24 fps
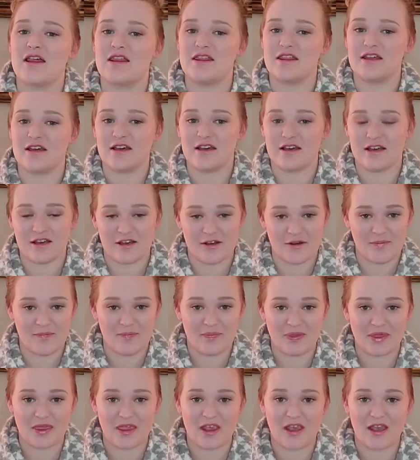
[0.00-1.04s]
the
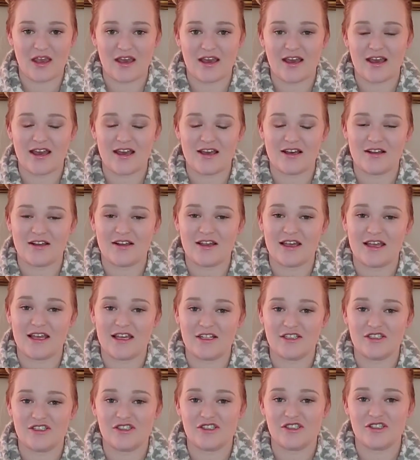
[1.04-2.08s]

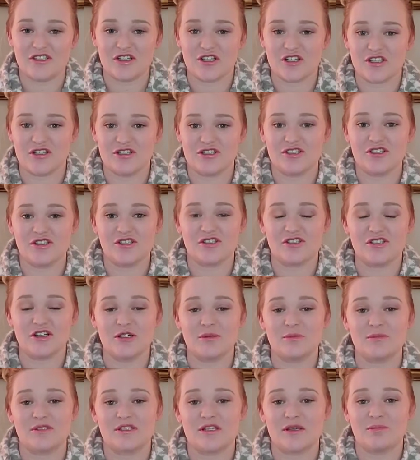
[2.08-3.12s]
LH surge
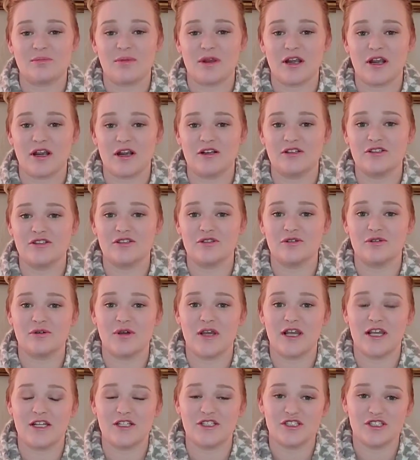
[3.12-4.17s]
strips compared to
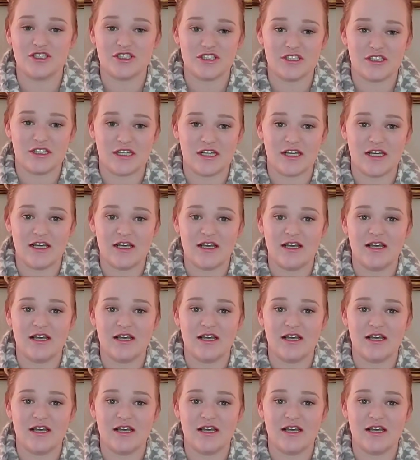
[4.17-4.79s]
HCG